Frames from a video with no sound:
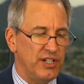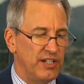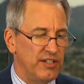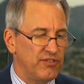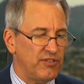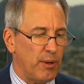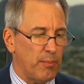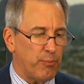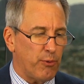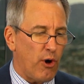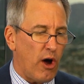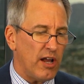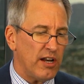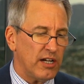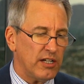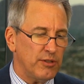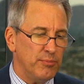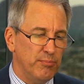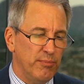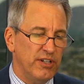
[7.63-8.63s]
is a
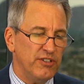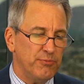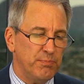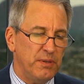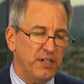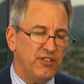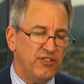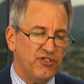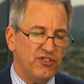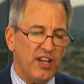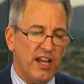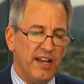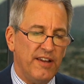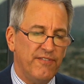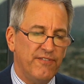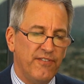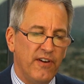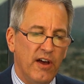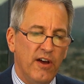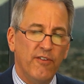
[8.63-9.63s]
product must be
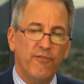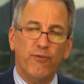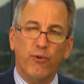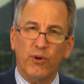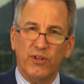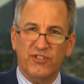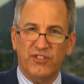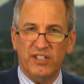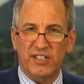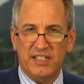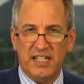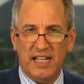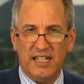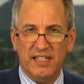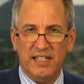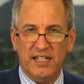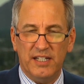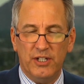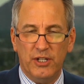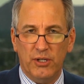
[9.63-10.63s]
safe for its
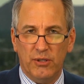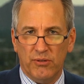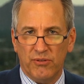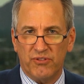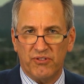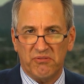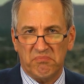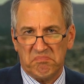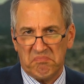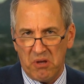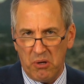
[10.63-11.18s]
intended use.